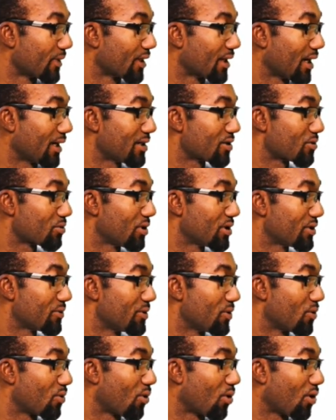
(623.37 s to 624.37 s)
That is what
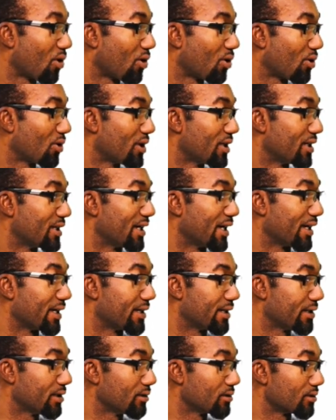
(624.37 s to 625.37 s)
we call the
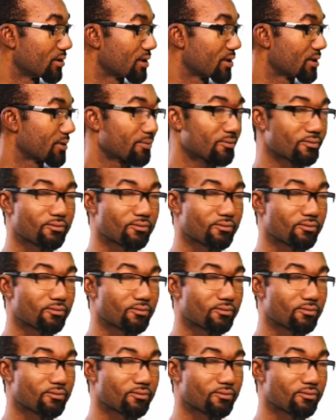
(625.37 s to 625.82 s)
gills.